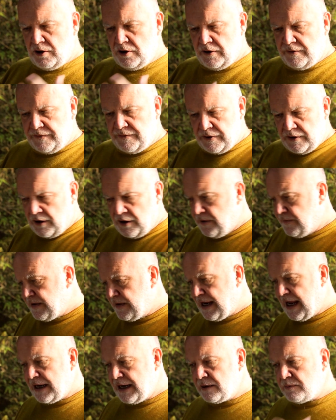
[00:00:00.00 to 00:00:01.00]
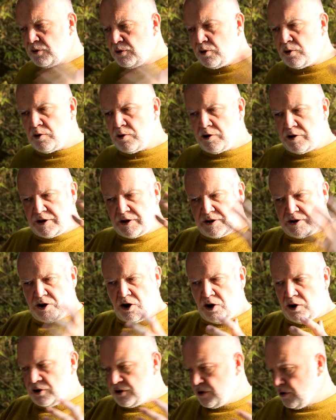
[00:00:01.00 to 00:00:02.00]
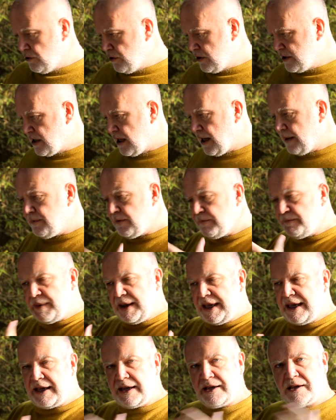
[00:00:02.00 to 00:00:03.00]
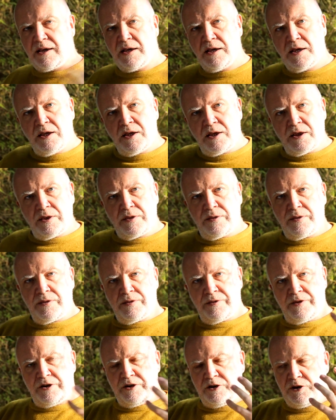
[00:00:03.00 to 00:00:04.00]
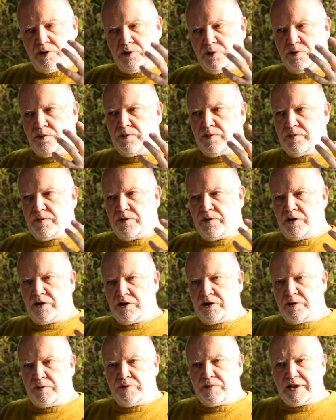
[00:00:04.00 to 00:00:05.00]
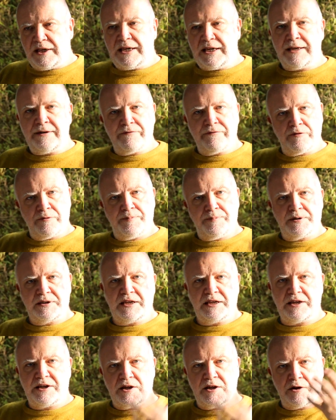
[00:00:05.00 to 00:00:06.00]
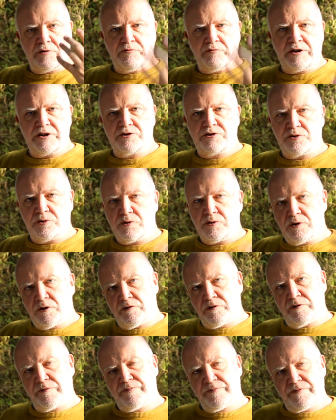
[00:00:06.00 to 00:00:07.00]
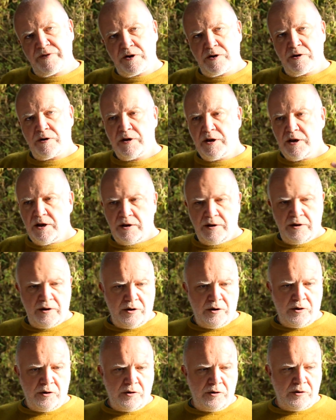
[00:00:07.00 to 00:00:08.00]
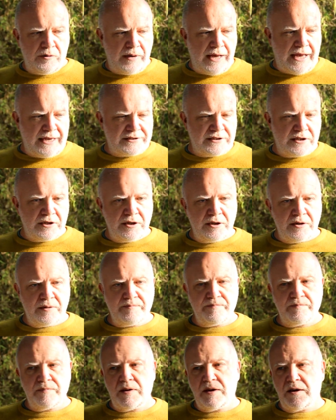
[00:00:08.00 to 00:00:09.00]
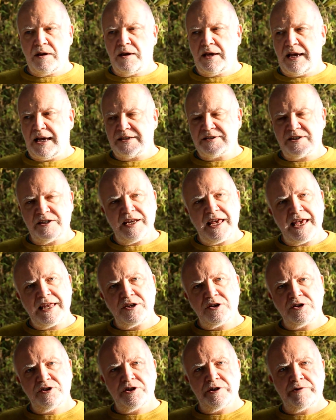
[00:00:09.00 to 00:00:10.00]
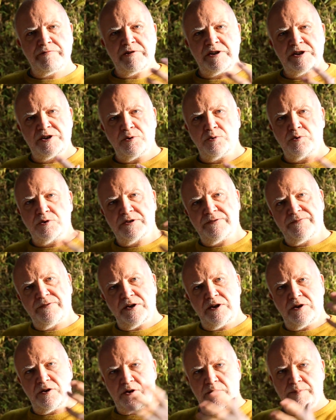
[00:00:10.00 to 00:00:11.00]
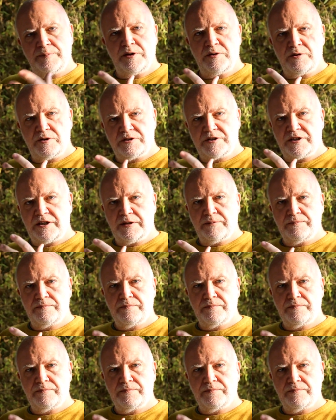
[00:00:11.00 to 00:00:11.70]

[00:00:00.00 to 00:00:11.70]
of, a, of an animal or a god or a type of being that you that you need for a particular ritual or for or as a as an energy resource for your community.